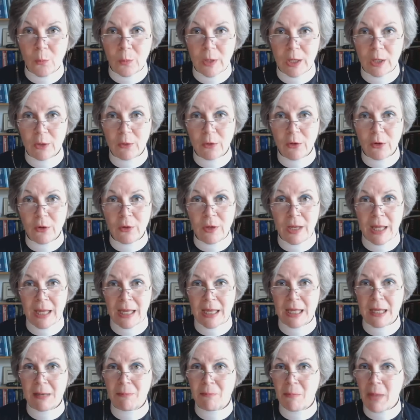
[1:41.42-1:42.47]
We learn
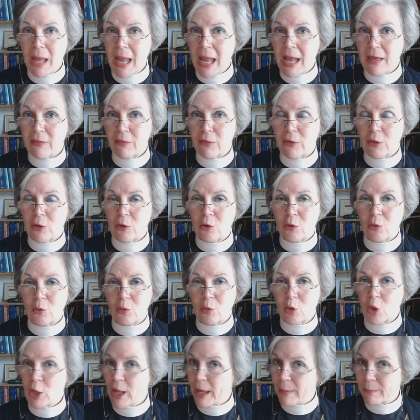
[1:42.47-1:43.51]
in Matthew
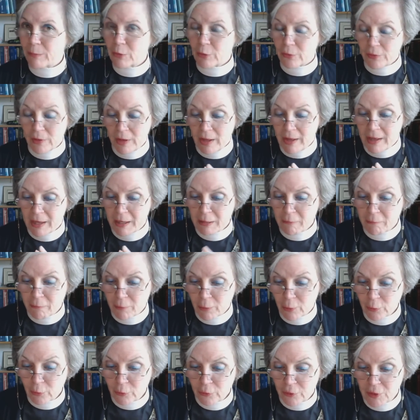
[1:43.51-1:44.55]
chapter 9,
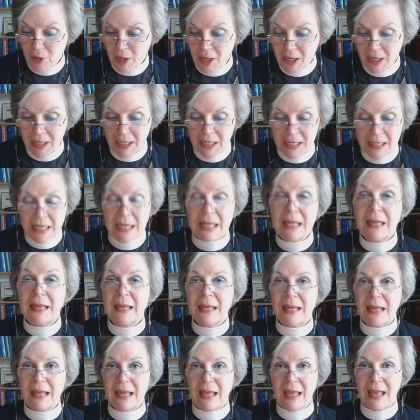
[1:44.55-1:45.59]
verse 9,
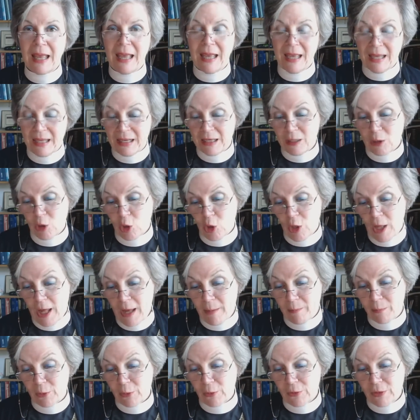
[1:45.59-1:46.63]
and
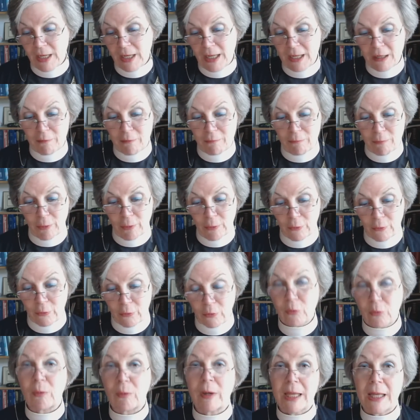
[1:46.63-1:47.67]
chapter 10, verse
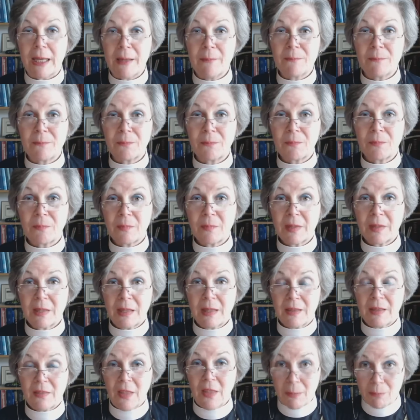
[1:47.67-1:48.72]
3,
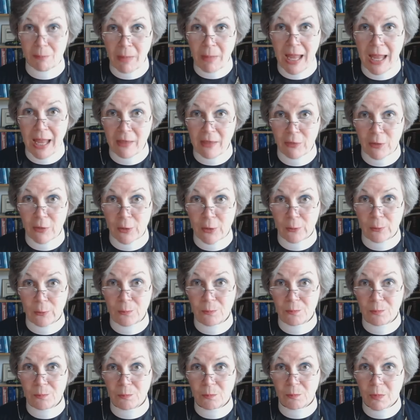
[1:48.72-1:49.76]
that Matthew,
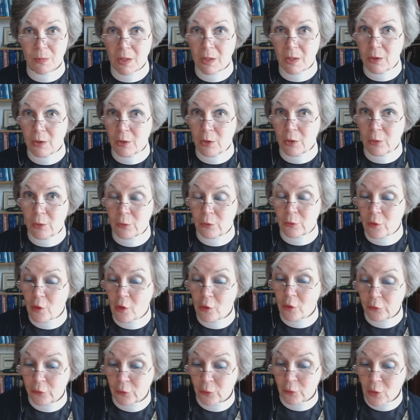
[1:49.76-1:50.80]
who's
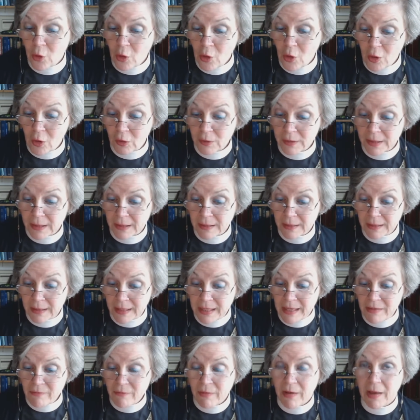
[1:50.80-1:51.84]
also called
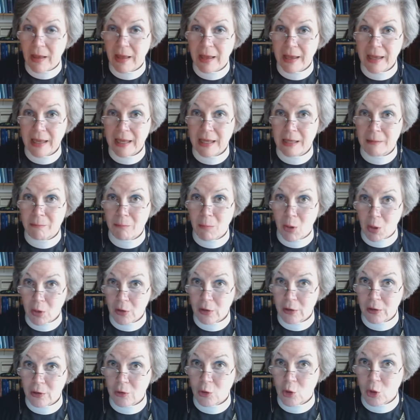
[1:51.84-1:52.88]
Levi in
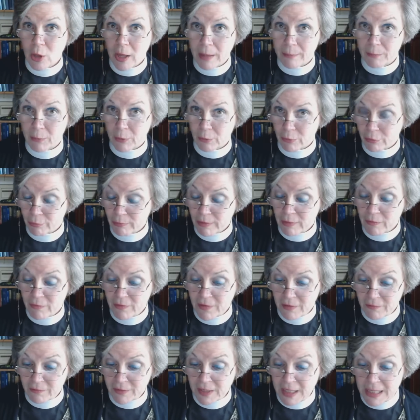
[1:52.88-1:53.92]
Mark chapter
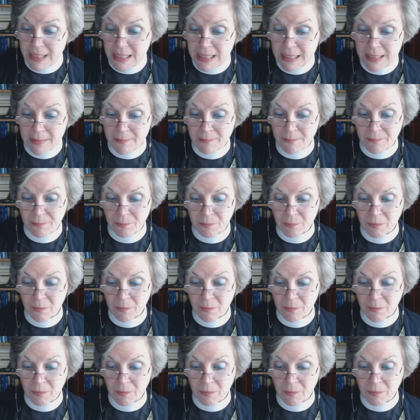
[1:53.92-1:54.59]
3:15,